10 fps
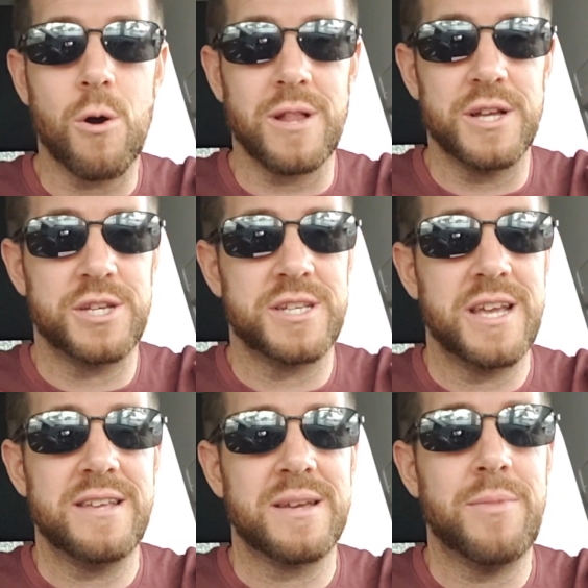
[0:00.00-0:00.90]
Or let's just
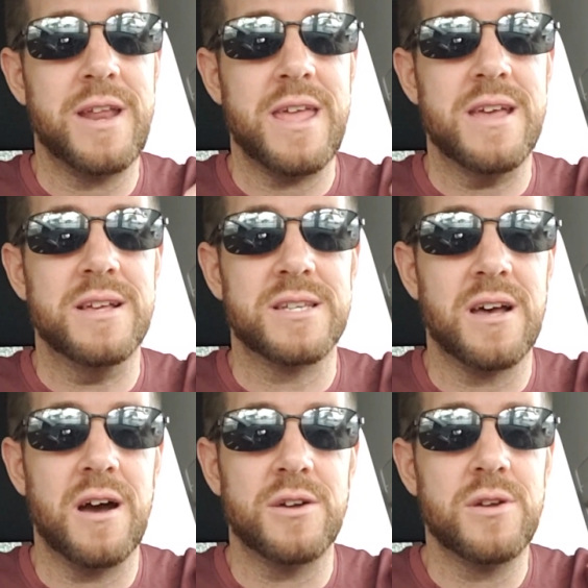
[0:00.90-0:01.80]
say somebody is,
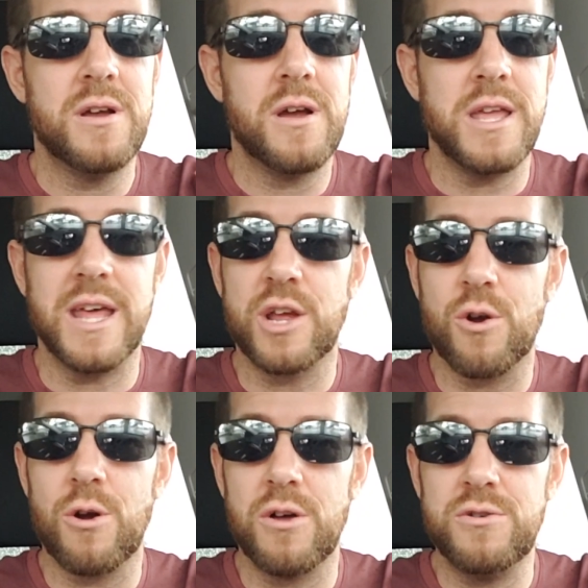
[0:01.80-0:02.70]
you get a
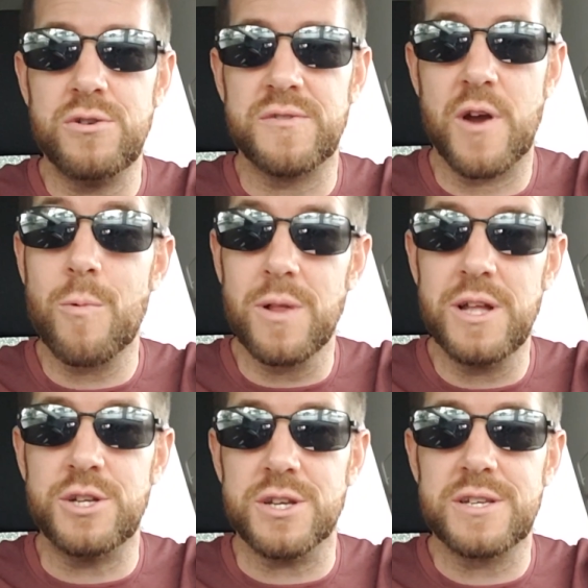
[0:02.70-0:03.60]
girl who's very
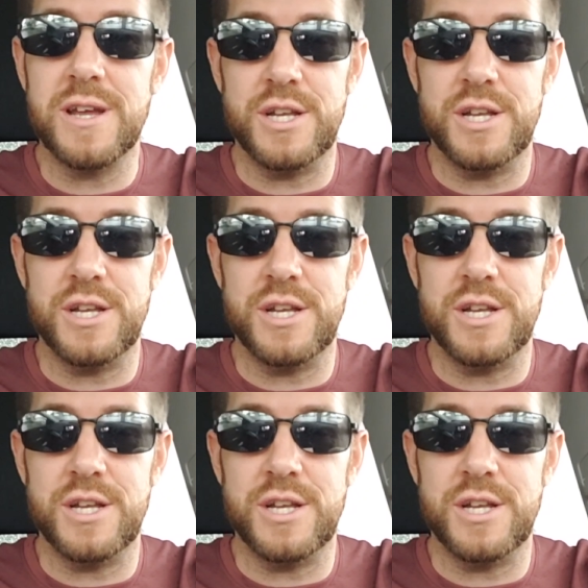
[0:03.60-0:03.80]
religious,